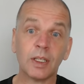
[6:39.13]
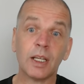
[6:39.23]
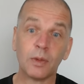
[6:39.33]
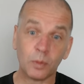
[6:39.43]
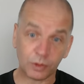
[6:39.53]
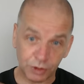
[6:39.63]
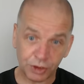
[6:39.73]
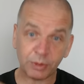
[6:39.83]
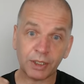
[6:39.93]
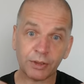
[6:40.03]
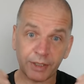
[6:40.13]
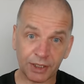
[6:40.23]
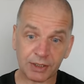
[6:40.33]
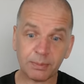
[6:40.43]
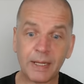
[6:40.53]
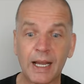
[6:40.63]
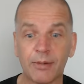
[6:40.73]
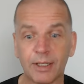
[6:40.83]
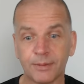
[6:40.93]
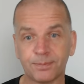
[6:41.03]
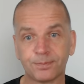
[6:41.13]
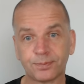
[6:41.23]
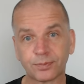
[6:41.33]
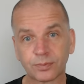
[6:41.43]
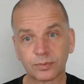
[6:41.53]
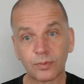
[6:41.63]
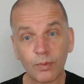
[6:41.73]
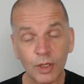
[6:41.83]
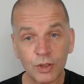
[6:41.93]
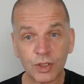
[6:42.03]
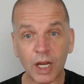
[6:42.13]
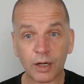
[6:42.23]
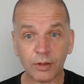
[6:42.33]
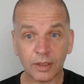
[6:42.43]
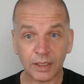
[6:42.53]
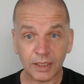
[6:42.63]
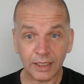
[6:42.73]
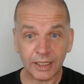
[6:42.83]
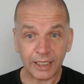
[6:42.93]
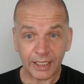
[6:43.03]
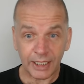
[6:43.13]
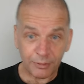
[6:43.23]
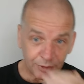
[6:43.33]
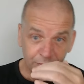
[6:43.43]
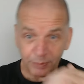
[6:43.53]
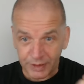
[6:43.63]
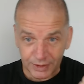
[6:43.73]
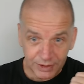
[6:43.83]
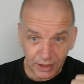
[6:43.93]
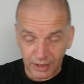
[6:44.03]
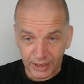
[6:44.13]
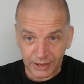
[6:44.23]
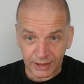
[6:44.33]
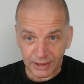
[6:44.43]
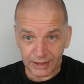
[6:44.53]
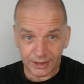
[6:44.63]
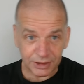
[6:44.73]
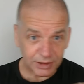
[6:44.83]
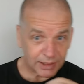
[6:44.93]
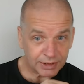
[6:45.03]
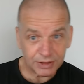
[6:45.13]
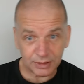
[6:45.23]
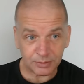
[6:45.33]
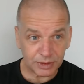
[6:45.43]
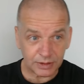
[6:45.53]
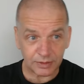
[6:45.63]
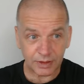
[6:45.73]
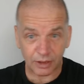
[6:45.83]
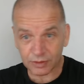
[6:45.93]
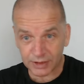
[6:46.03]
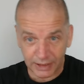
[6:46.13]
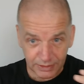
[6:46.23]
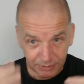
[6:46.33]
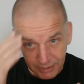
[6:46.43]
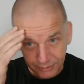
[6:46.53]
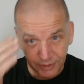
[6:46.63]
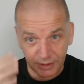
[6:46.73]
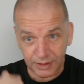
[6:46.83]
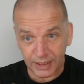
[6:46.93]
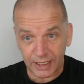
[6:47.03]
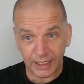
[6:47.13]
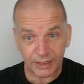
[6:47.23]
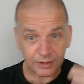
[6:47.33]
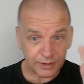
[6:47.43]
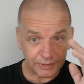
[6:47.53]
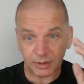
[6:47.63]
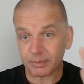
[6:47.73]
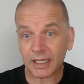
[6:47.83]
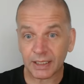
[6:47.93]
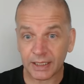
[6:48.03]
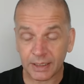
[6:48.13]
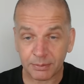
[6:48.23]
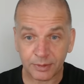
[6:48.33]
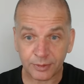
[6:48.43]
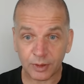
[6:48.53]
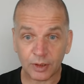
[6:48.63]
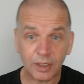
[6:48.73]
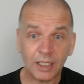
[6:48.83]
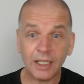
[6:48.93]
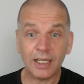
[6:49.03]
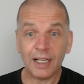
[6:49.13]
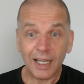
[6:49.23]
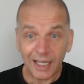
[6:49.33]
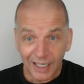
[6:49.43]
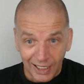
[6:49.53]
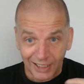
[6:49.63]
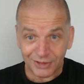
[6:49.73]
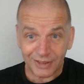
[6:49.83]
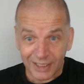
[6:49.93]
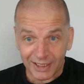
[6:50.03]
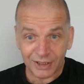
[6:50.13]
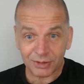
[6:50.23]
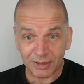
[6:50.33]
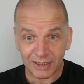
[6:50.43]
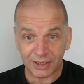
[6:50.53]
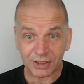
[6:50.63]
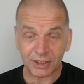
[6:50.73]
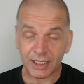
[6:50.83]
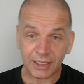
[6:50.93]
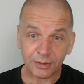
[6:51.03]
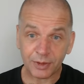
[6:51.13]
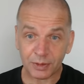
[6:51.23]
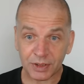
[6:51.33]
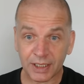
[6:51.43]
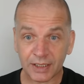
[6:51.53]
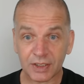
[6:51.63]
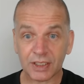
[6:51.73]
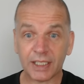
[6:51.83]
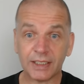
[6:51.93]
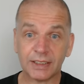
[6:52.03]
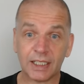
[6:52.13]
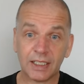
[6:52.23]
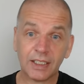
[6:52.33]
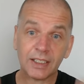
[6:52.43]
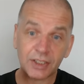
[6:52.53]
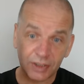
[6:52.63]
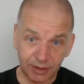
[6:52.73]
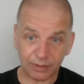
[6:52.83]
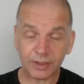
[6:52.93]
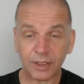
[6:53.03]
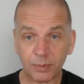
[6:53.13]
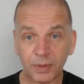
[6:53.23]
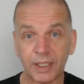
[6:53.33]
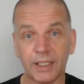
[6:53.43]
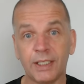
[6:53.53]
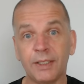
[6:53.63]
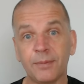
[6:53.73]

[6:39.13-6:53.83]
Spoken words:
once you increase the power. So, if you've been tight in a clinch and had some sort of contact with the front of the head or even the back of the head before, and you get into a clinch again a few seconds later, there's still going to be